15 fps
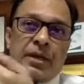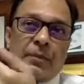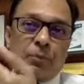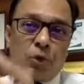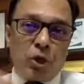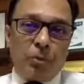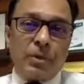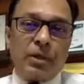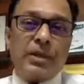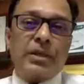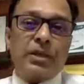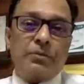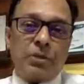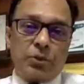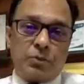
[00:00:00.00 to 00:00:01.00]

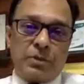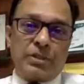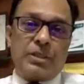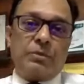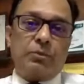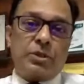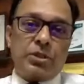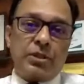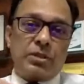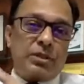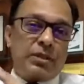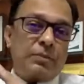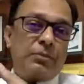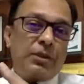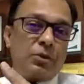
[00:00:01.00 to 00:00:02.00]
abnormality which we see, which is
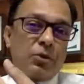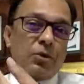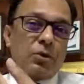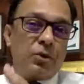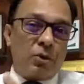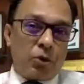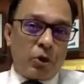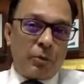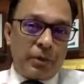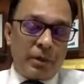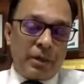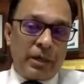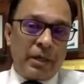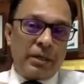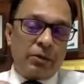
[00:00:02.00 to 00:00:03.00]
something not
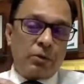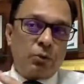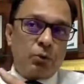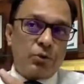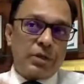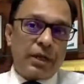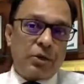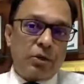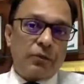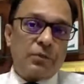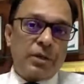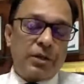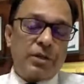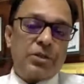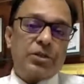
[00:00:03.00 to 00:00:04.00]
normal. And those kind of
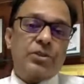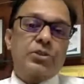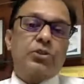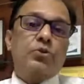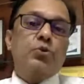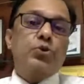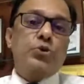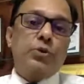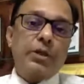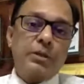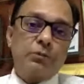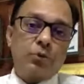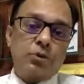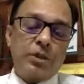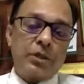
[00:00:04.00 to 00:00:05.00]
conditions
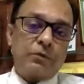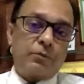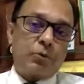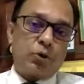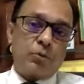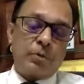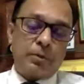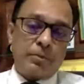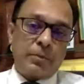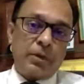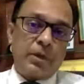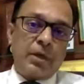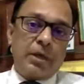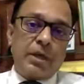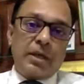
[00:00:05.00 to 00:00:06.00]
usually would give problem
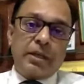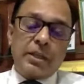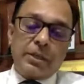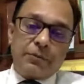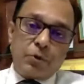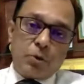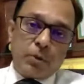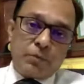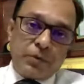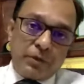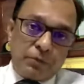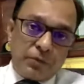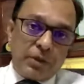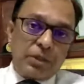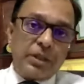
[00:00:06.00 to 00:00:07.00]
in the form of
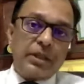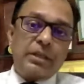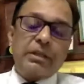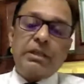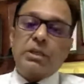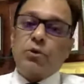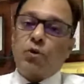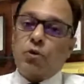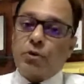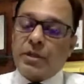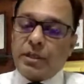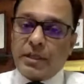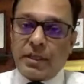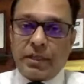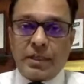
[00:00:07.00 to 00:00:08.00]
infertility, or
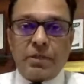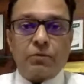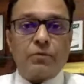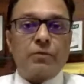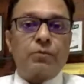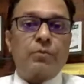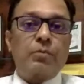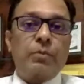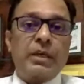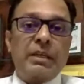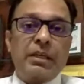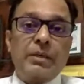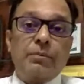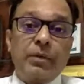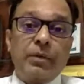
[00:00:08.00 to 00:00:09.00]
they can give
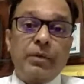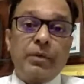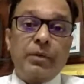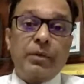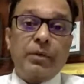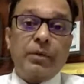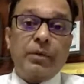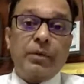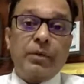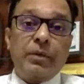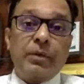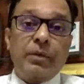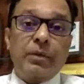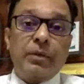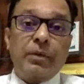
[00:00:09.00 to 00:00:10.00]
mainly bleeding
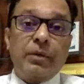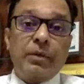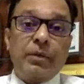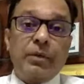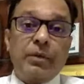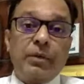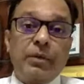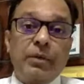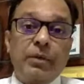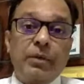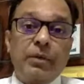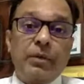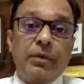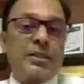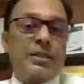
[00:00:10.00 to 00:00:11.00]
problems, or in
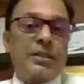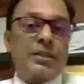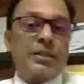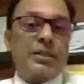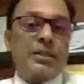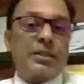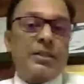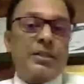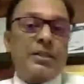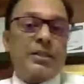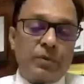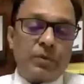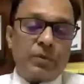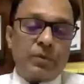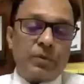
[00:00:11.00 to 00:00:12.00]
some women it
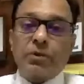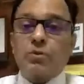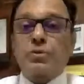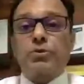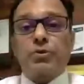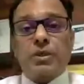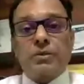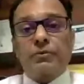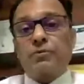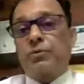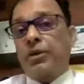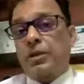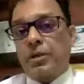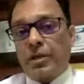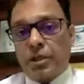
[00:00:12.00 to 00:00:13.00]
can also give
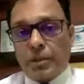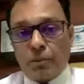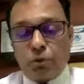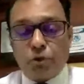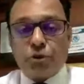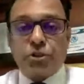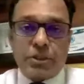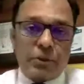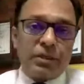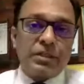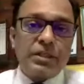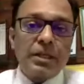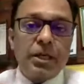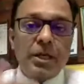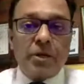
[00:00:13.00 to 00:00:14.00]
recurrent abortions, which
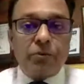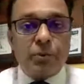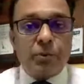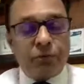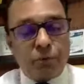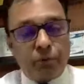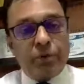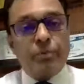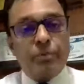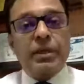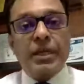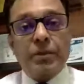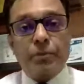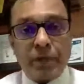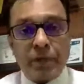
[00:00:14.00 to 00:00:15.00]
means the woman may
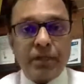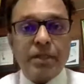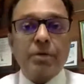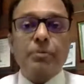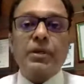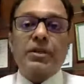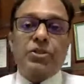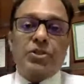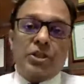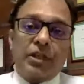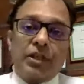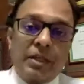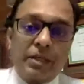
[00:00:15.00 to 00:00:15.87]
get pregnant, but she'll